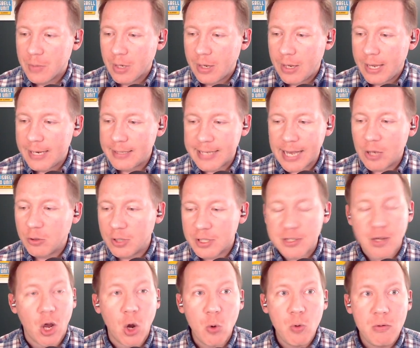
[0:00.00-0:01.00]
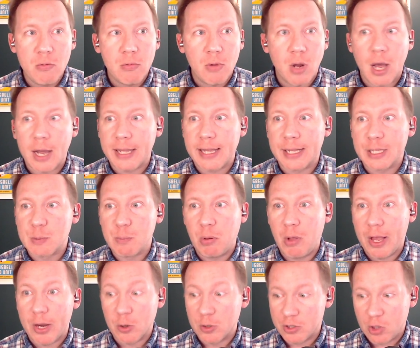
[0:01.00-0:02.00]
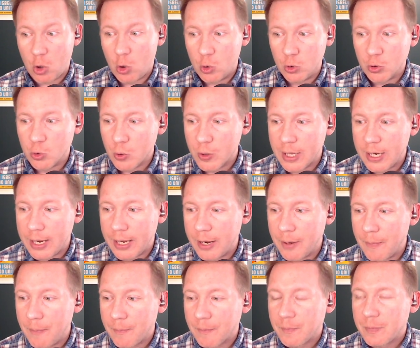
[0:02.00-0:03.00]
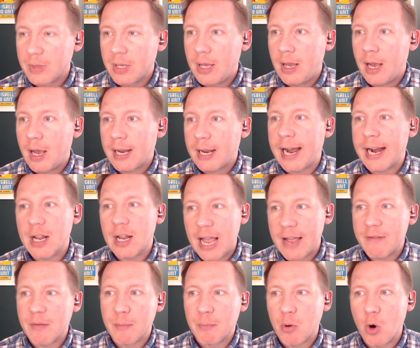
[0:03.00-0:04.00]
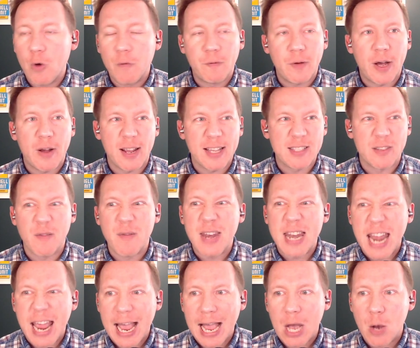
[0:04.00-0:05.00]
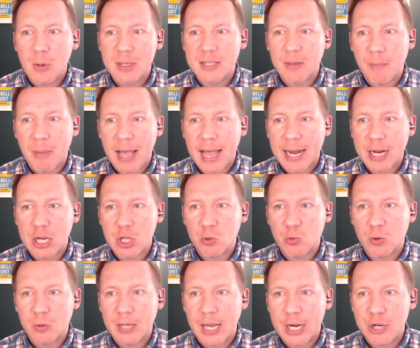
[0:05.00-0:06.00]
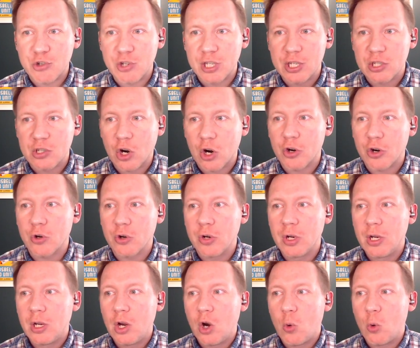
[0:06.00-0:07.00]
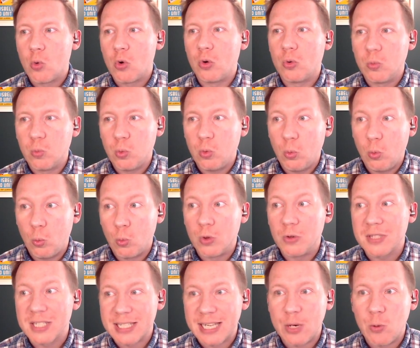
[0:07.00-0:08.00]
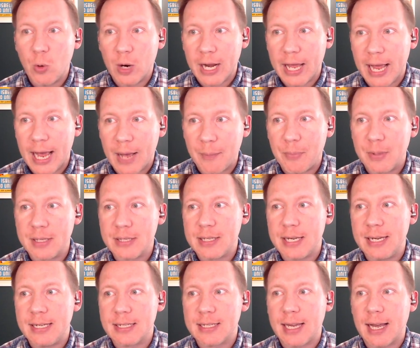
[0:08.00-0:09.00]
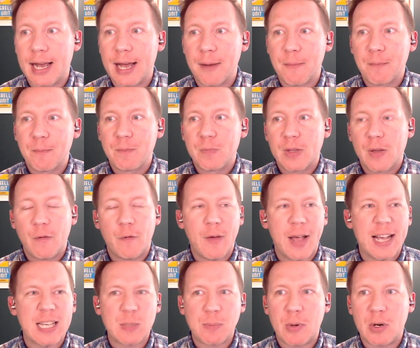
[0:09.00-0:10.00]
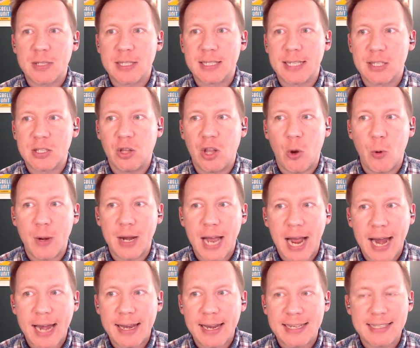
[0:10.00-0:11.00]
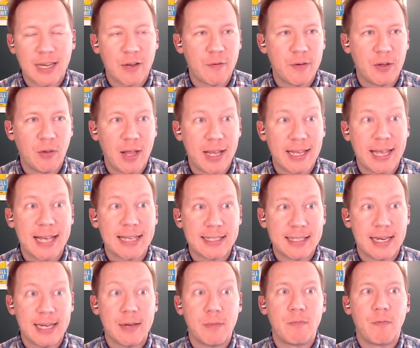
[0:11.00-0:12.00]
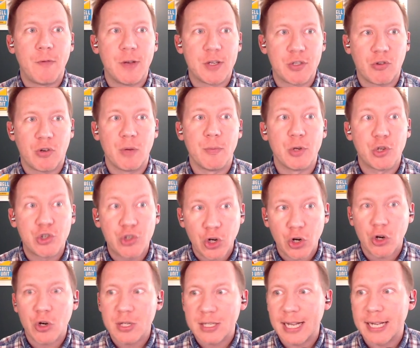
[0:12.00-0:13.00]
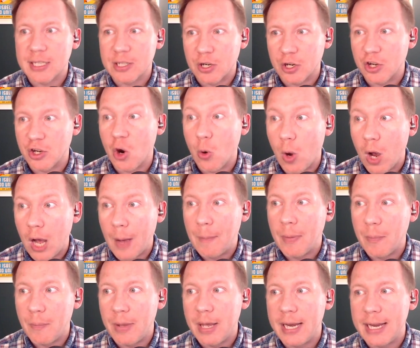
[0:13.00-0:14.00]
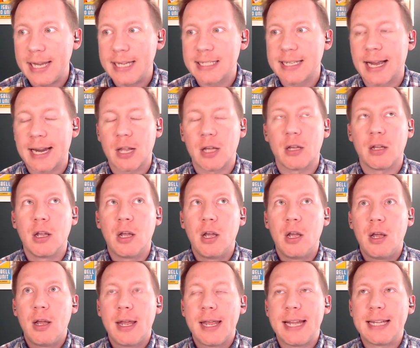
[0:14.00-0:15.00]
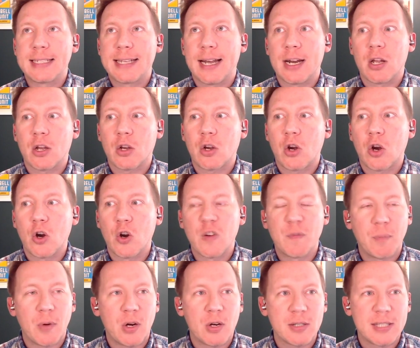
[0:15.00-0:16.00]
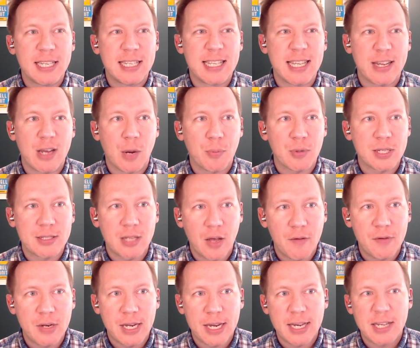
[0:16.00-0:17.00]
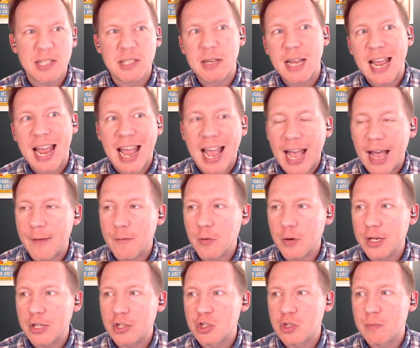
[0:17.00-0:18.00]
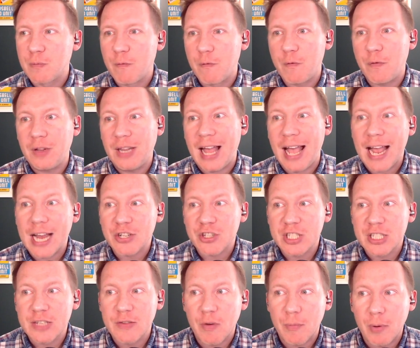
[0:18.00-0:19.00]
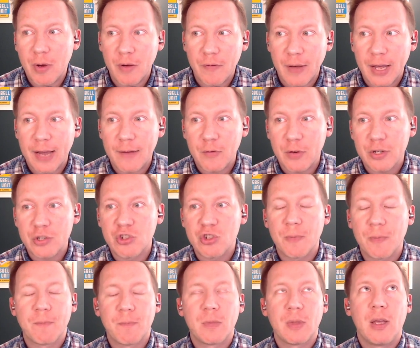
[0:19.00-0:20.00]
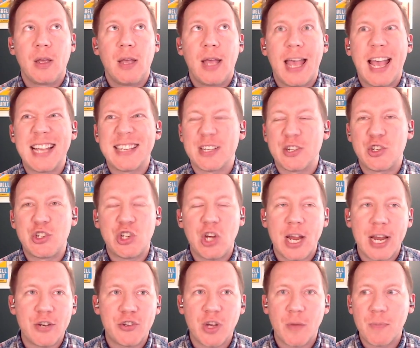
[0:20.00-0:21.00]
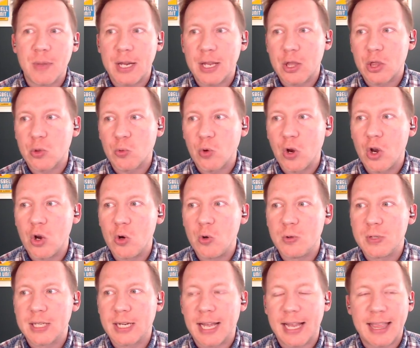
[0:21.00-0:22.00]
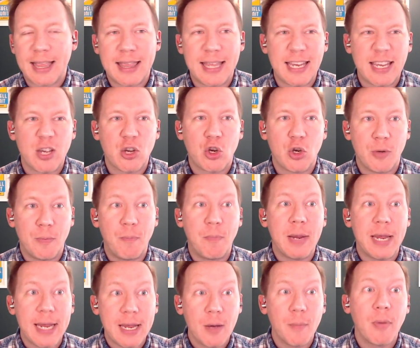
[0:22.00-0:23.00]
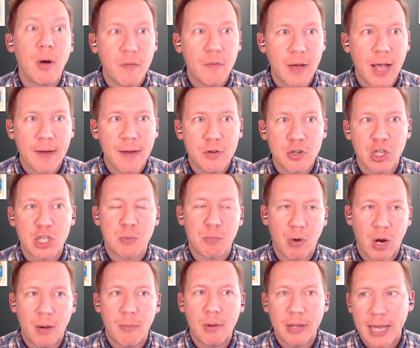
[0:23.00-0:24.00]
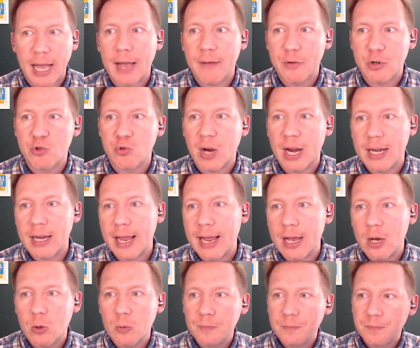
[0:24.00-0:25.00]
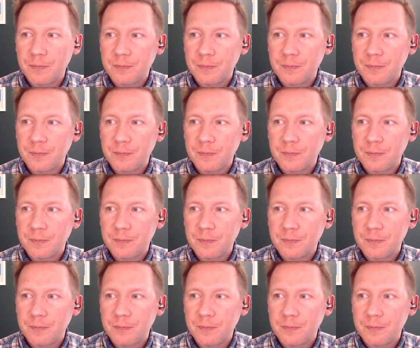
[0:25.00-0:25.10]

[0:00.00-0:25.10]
He's held his own against players older than him. Kind of have him profiled as of now as a back of the rotation starter. We'll see what happens. He's got fastball sits low 90s. I feel like as he physically matures, that's going to go up a bit. He's got a curveball sits in the upper 70s. Average flashes of above average. Has a changeup that he throws that I think it could be above average. It's probably average right now.